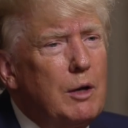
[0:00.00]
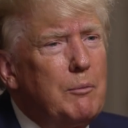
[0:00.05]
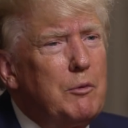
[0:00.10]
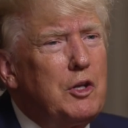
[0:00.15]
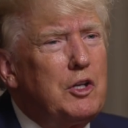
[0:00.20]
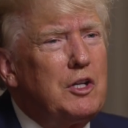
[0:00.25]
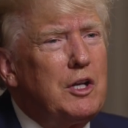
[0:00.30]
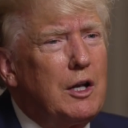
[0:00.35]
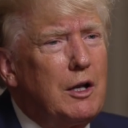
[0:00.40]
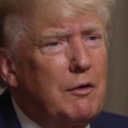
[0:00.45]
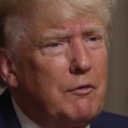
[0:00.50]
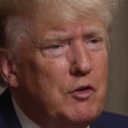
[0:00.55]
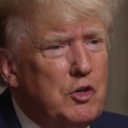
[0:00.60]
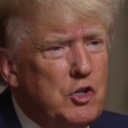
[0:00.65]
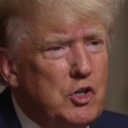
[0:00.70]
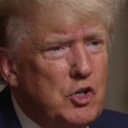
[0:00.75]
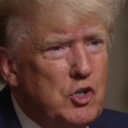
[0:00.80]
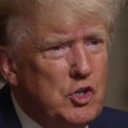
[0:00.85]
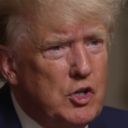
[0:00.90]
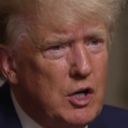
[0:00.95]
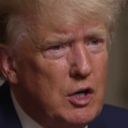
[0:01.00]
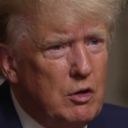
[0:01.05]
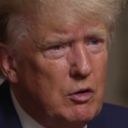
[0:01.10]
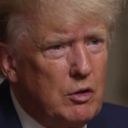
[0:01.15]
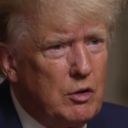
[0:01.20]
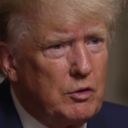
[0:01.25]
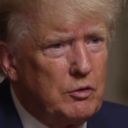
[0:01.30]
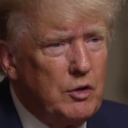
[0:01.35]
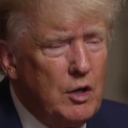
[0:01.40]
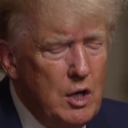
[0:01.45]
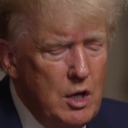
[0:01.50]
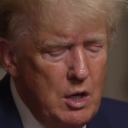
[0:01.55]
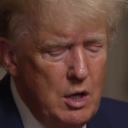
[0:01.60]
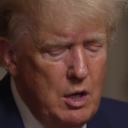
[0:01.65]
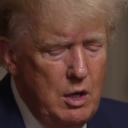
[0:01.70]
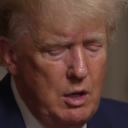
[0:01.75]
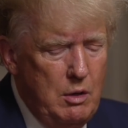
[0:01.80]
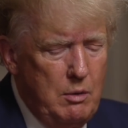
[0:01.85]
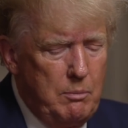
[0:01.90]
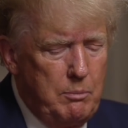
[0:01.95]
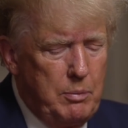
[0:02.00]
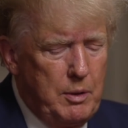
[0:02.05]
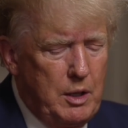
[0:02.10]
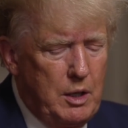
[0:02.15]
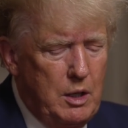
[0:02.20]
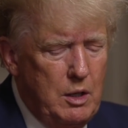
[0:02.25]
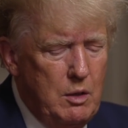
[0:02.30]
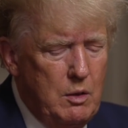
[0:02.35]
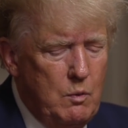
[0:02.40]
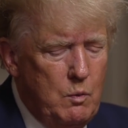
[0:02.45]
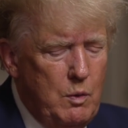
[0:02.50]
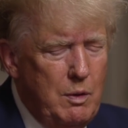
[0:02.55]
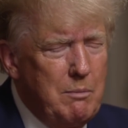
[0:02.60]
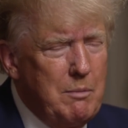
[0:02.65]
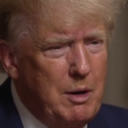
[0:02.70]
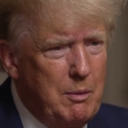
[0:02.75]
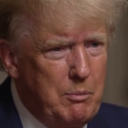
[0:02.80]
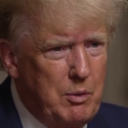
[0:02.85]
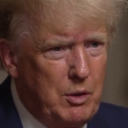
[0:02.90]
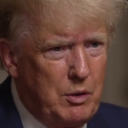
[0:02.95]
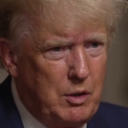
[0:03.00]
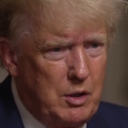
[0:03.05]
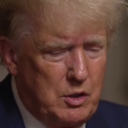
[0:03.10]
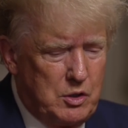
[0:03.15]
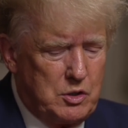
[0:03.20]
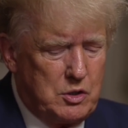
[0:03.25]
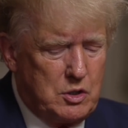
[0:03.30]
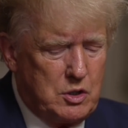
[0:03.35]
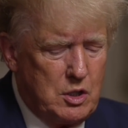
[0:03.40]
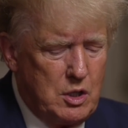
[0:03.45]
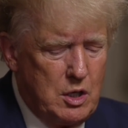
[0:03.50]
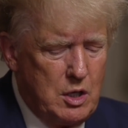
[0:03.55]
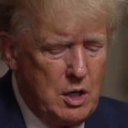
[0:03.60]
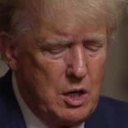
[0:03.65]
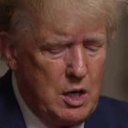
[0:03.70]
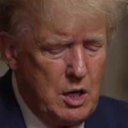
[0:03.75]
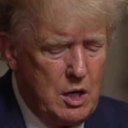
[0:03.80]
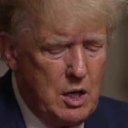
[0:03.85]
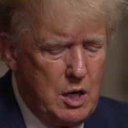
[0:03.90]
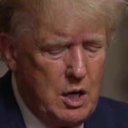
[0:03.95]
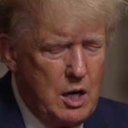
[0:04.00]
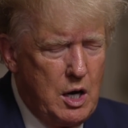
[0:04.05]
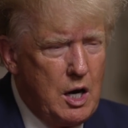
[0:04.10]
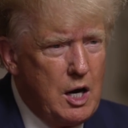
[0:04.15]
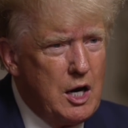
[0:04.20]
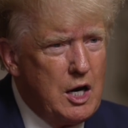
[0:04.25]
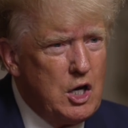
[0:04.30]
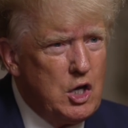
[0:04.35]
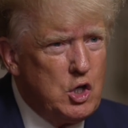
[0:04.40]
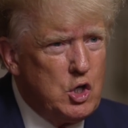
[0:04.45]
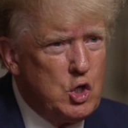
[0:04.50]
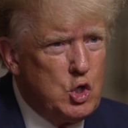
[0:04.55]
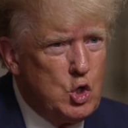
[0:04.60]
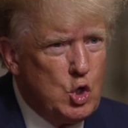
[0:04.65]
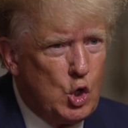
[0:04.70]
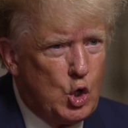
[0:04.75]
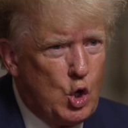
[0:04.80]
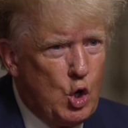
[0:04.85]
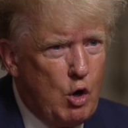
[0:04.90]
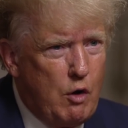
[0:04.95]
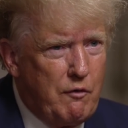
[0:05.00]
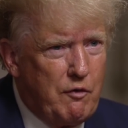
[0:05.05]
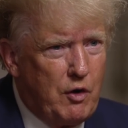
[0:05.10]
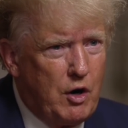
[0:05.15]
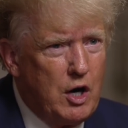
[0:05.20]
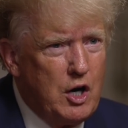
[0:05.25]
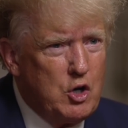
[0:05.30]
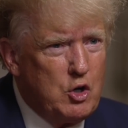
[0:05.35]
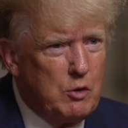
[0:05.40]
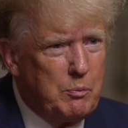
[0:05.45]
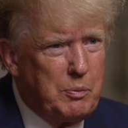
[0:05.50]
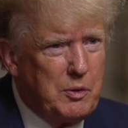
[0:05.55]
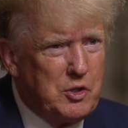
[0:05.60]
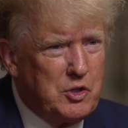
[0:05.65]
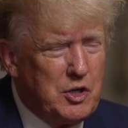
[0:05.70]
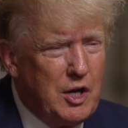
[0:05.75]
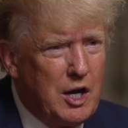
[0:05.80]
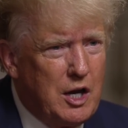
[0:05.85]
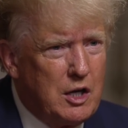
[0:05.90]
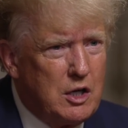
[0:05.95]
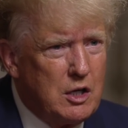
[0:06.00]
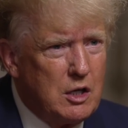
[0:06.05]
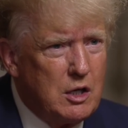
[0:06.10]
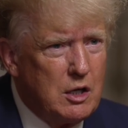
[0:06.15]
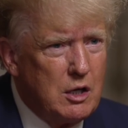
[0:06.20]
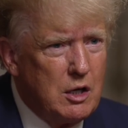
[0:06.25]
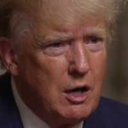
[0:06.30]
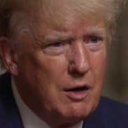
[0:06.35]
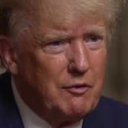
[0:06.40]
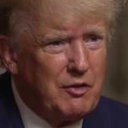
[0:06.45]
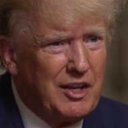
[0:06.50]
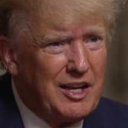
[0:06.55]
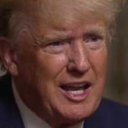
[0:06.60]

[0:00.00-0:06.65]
them the television generals. But remember this, I took over 100% of the